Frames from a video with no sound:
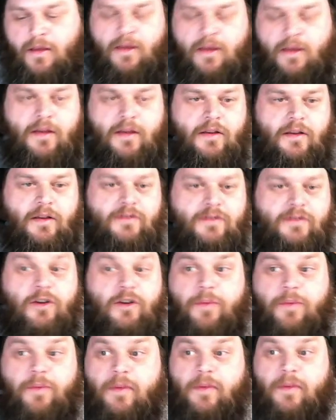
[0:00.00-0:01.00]
So you could probably
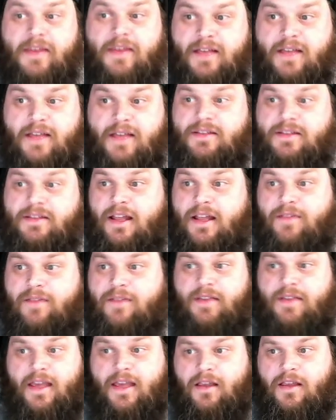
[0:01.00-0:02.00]
guess that if the
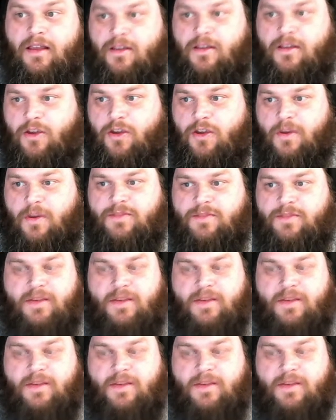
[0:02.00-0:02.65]
QSP is